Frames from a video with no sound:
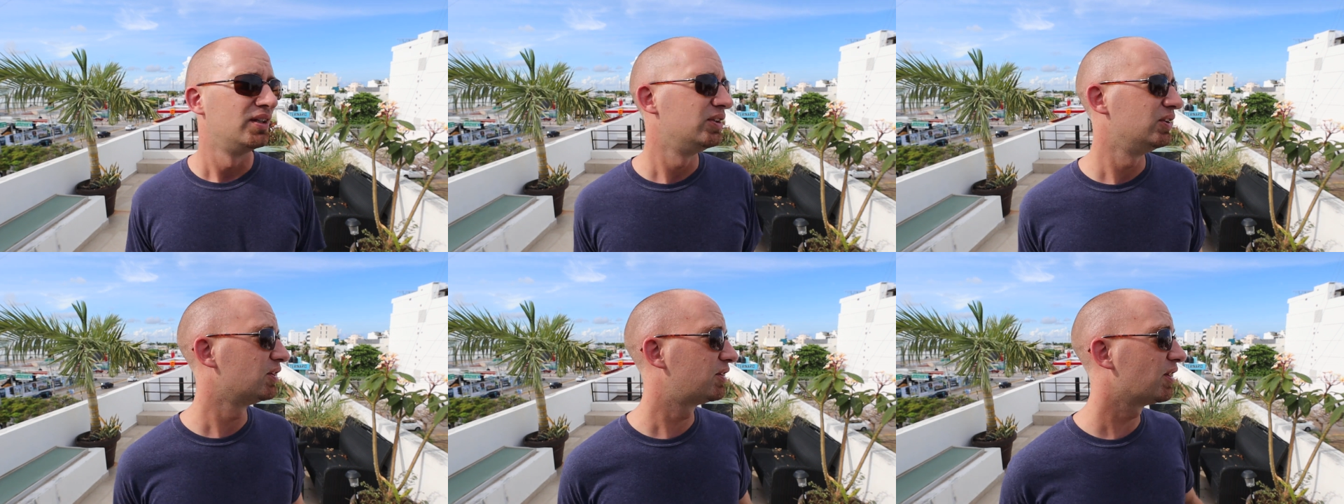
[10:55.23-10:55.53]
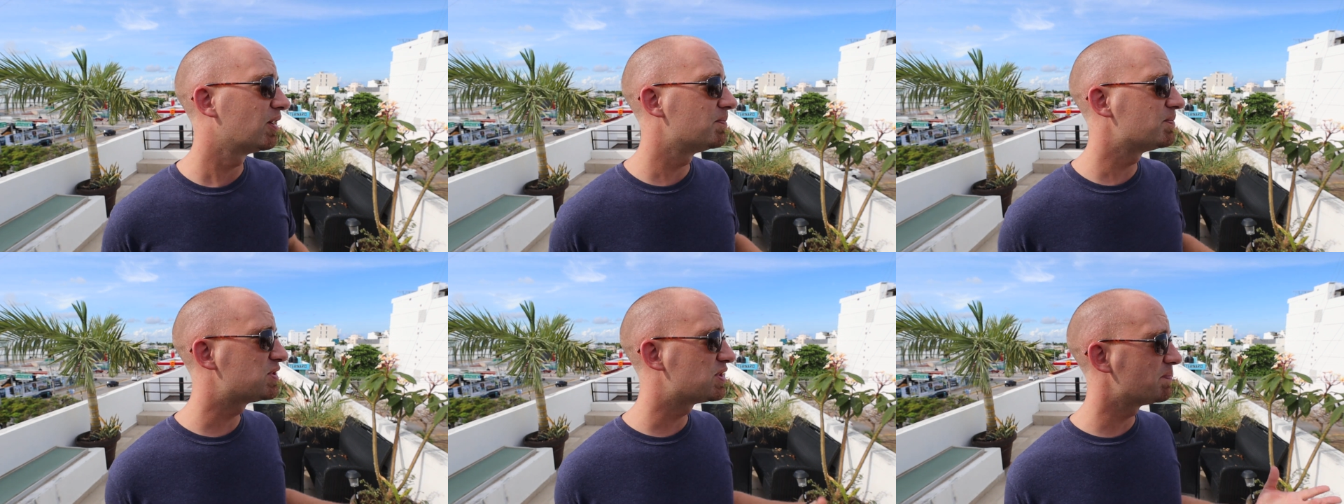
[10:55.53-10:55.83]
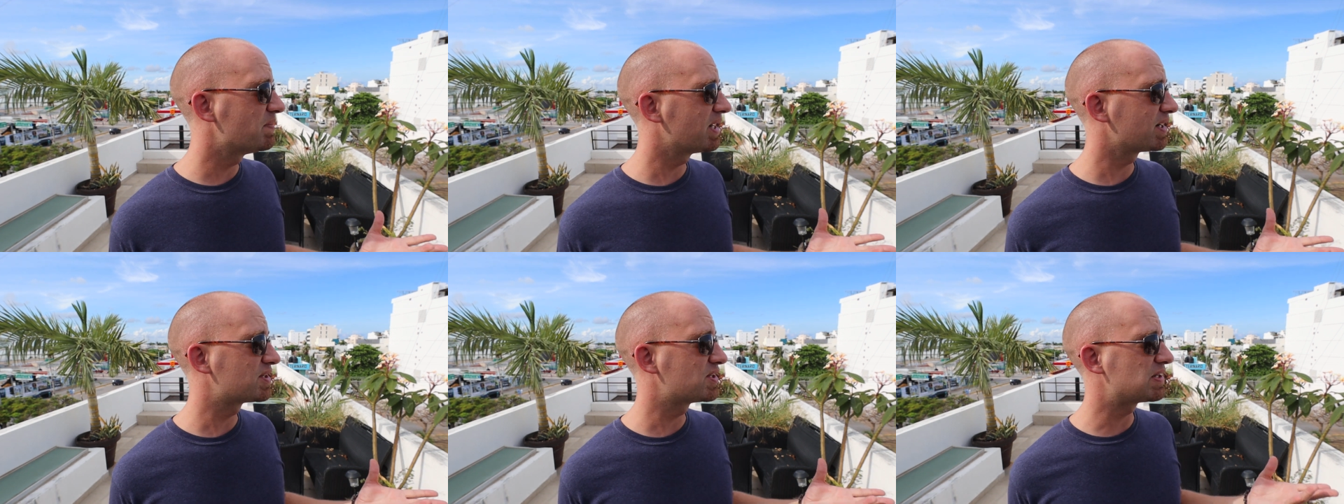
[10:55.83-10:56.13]
You come
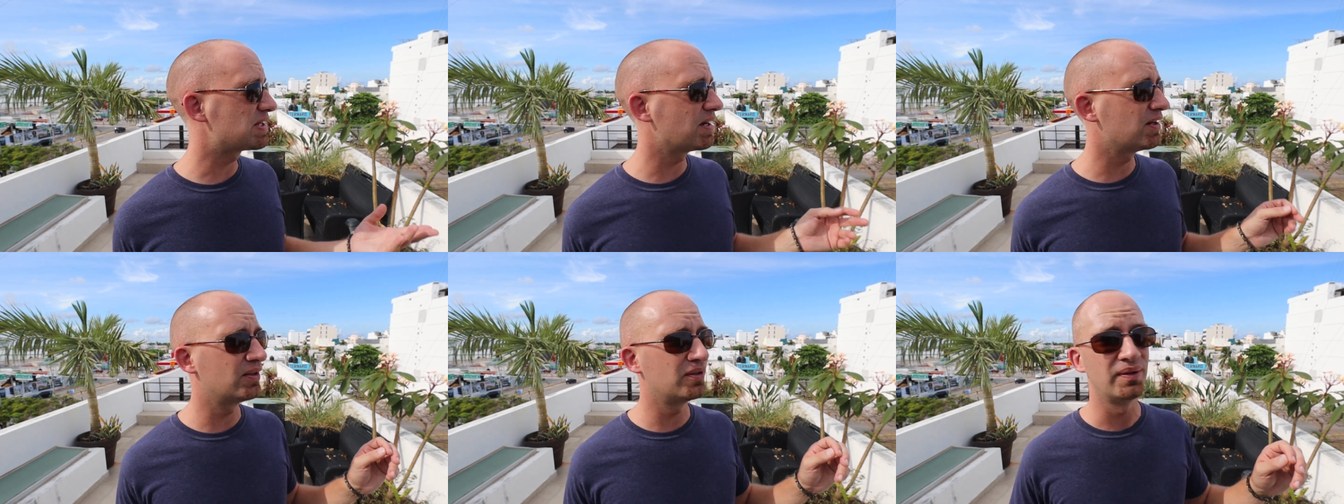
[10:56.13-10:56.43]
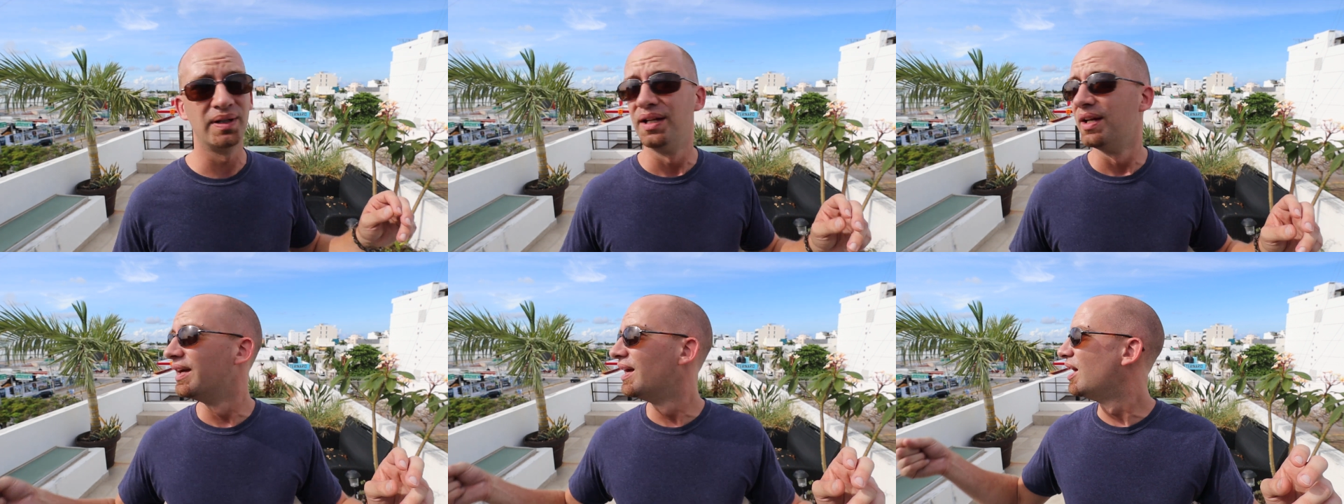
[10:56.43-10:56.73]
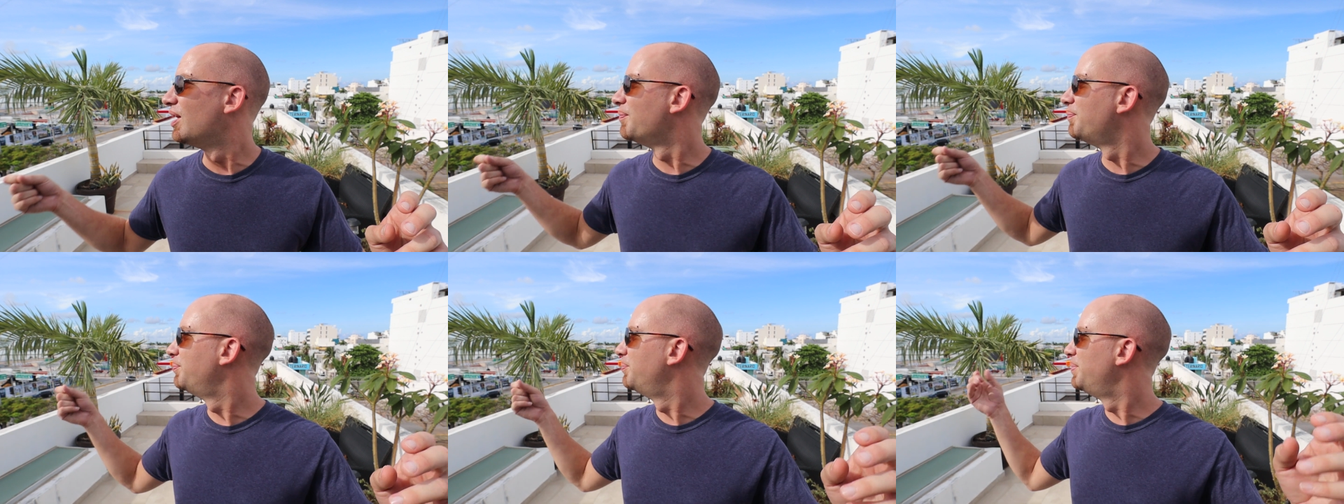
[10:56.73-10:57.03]
to Mexico,
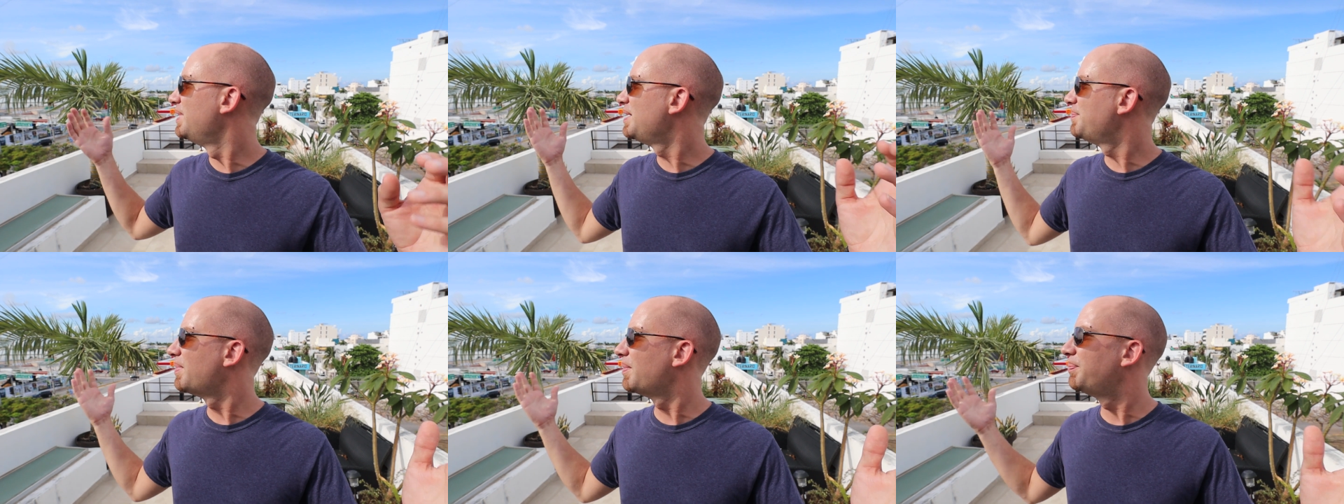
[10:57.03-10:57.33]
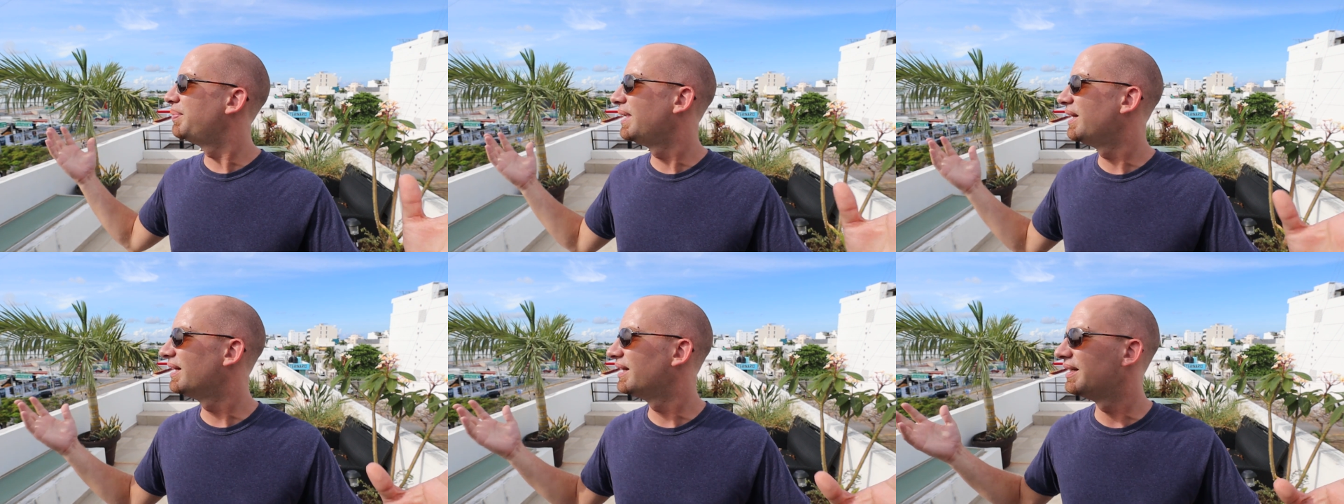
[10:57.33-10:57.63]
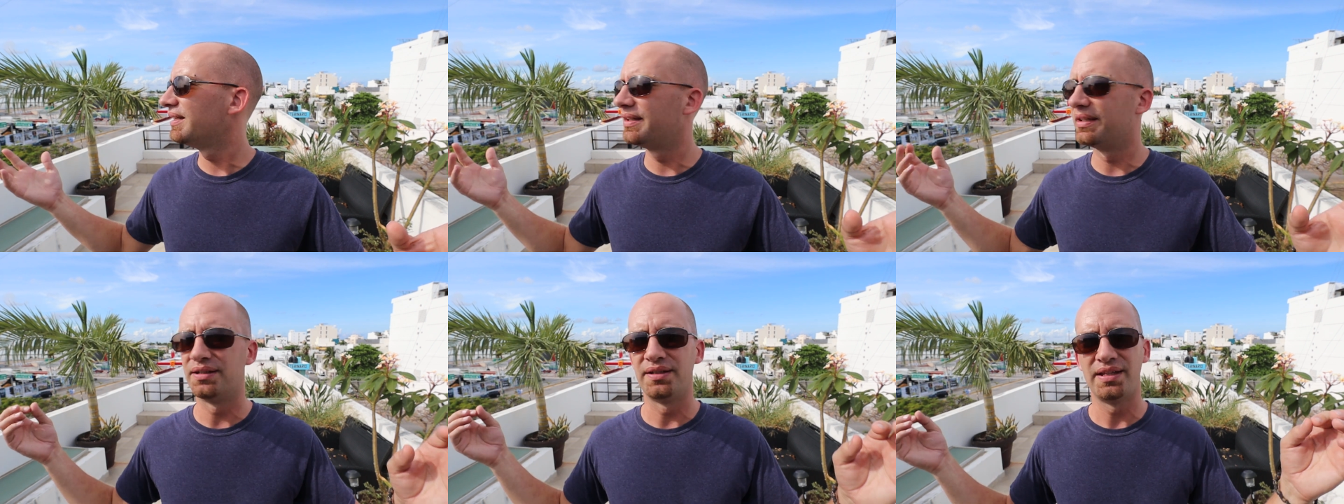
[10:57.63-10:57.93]
be
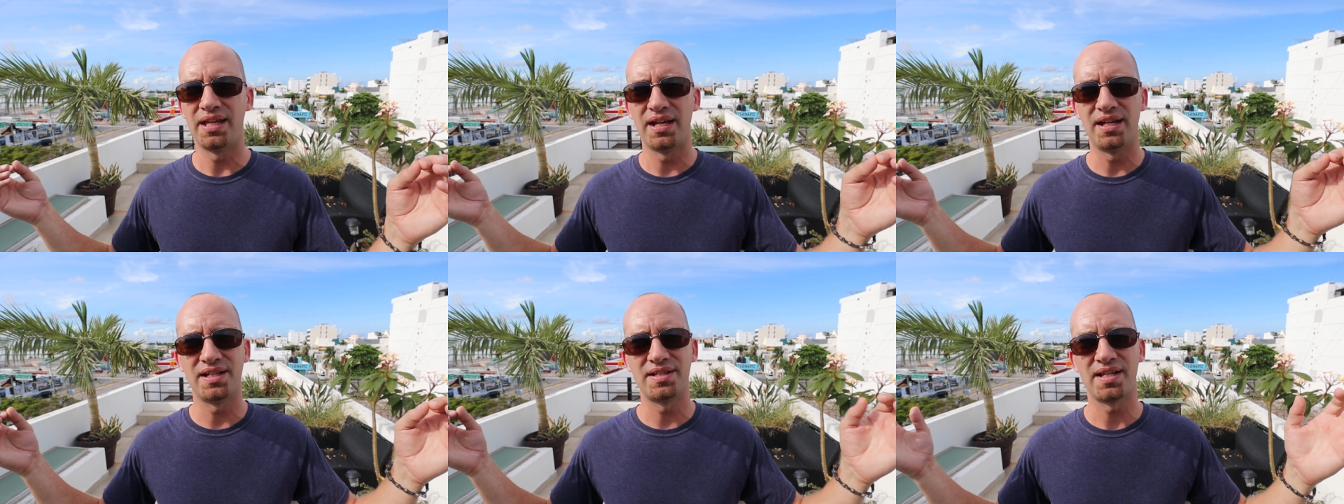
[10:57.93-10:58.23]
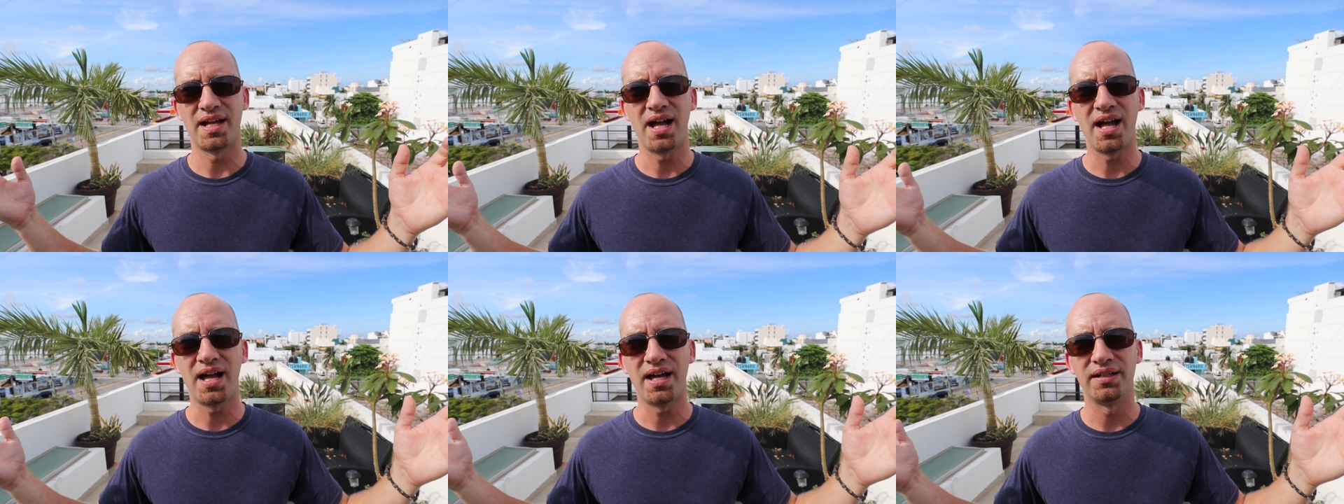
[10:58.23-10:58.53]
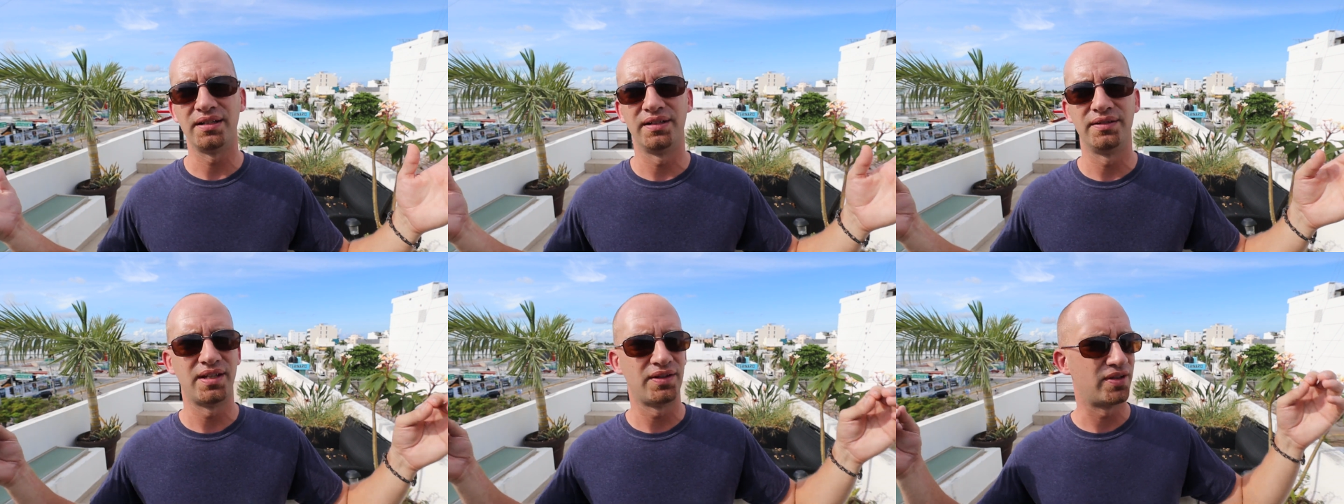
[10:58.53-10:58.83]
prepared that it's
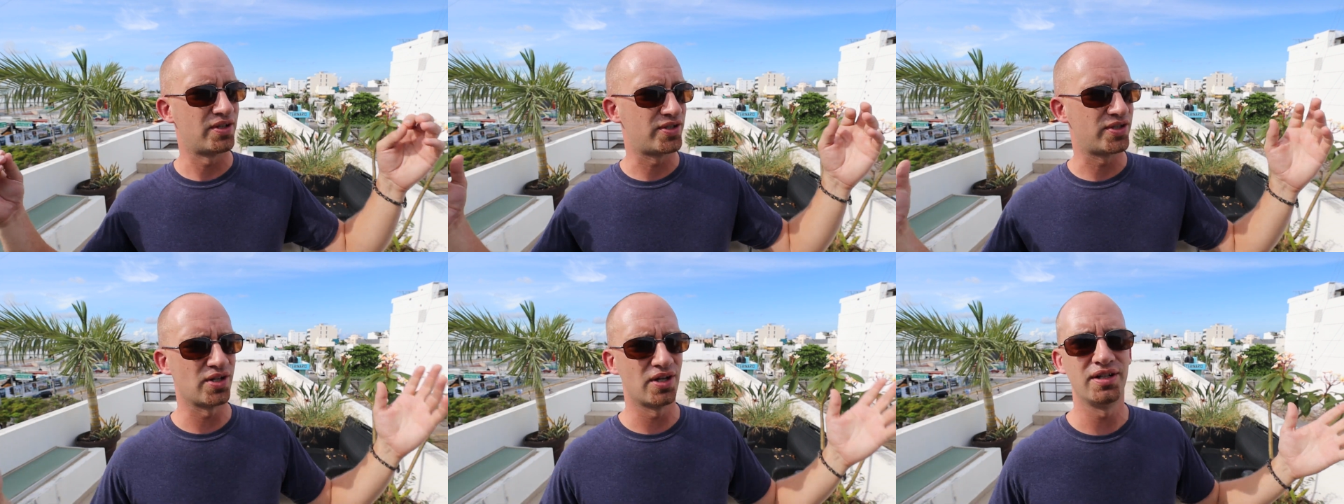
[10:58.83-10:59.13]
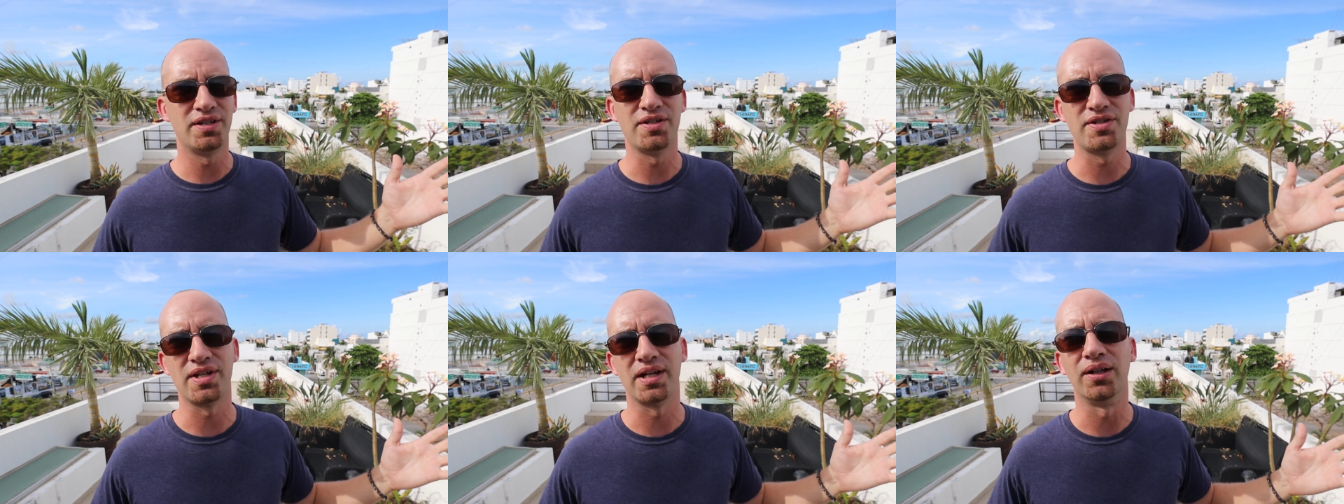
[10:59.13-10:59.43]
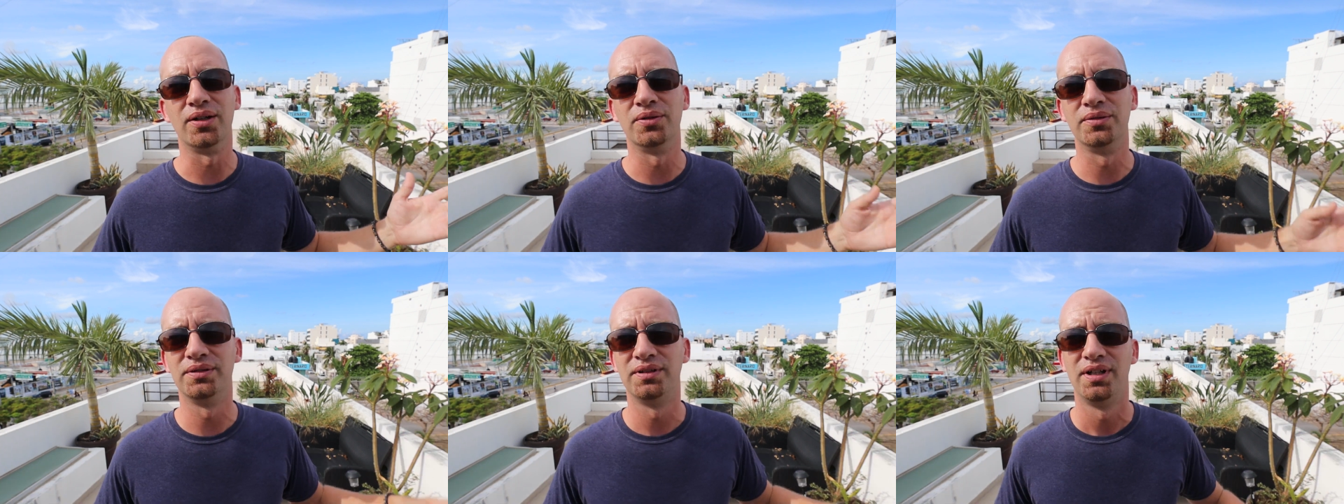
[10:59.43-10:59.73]
hot, that the sun is
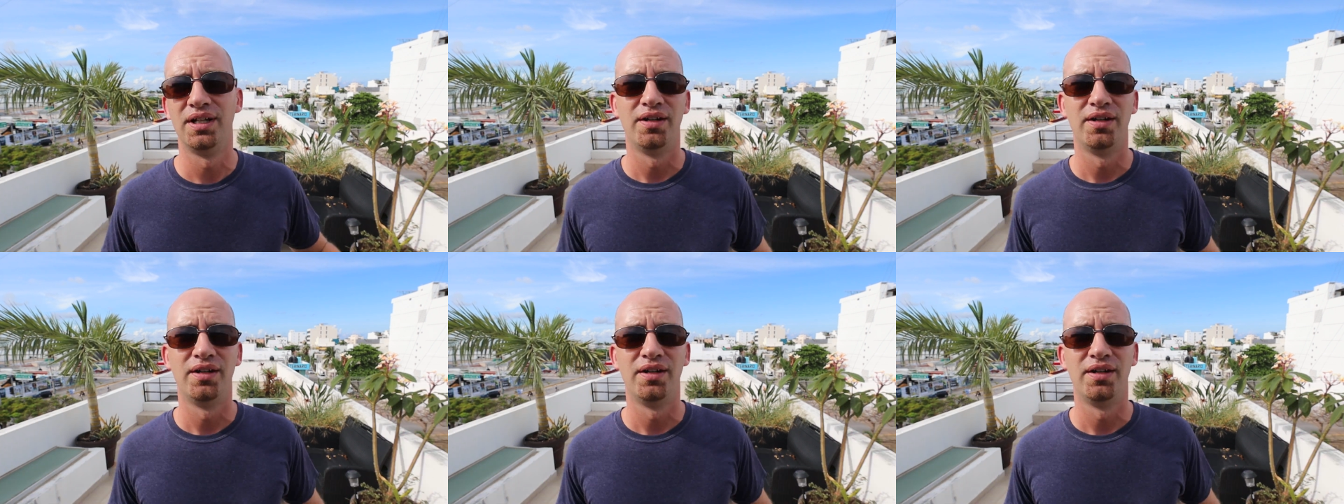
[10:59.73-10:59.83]
out.